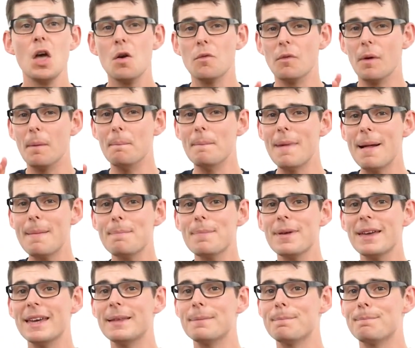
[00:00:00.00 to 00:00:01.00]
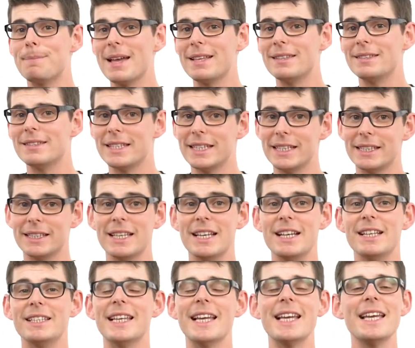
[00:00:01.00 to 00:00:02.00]
Remember in benzene
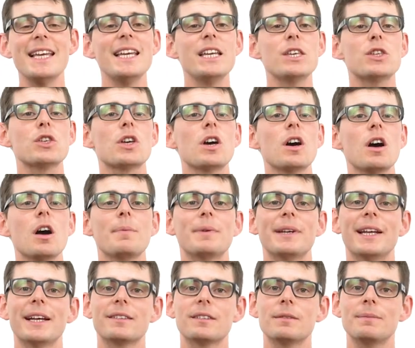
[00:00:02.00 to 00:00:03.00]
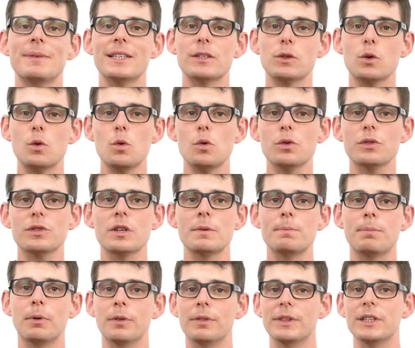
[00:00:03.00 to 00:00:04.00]
that each carbon atom is also
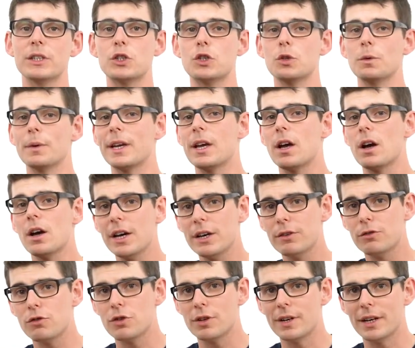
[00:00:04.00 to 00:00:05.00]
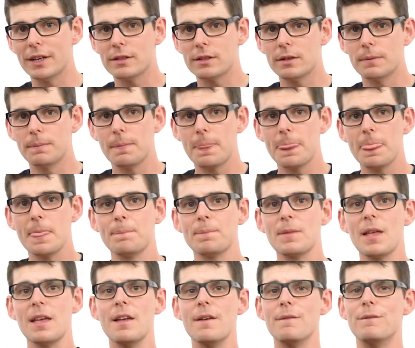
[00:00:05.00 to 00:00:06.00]
bonded to a hydrogen atom.
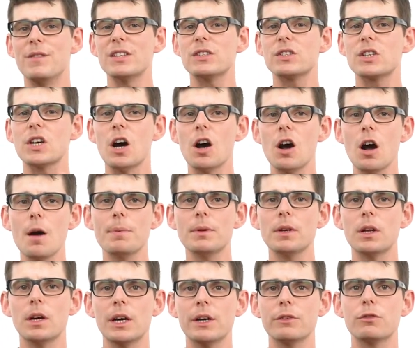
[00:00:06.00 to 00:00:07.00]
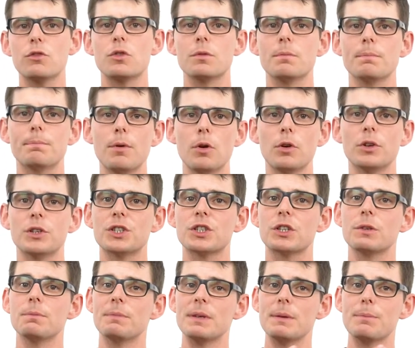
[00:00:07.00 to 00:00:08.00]
This carbon-hydrogen bond
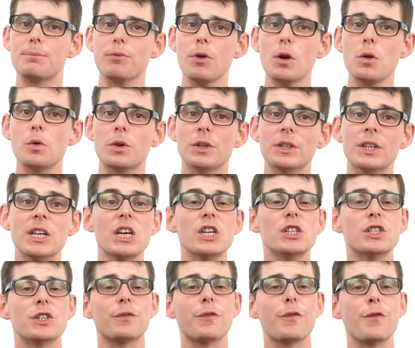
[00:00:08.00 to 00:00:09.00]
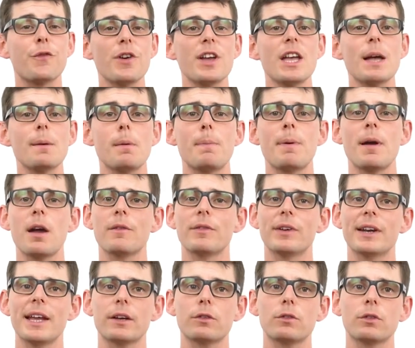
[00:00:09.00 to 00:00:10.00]
can be broken to free up a pair of
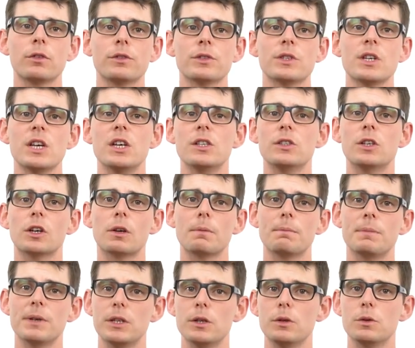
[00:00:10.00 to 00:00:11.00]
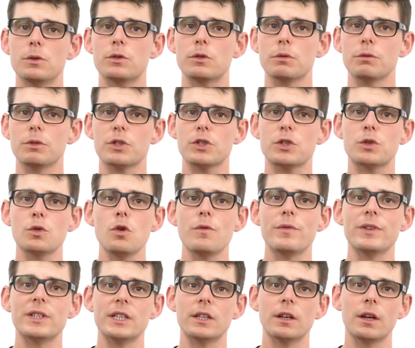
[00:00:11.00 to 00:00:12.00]
electrons that can be used to restore
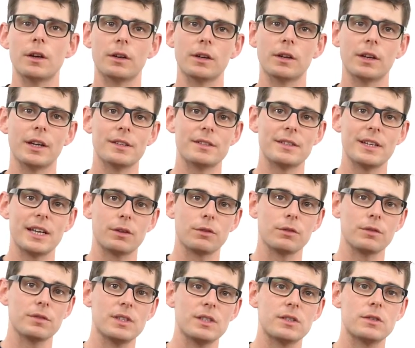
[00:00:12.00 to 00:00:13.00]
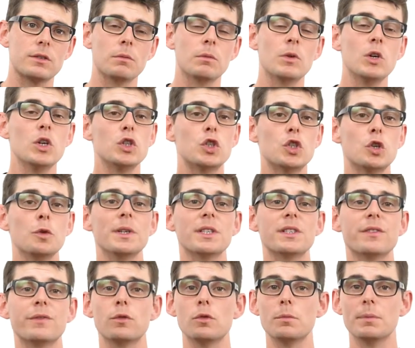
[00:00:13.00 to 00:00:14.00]
the delocalized electron system to
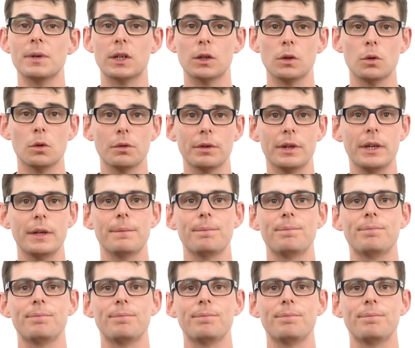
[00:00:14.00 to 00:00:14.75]
its former glory.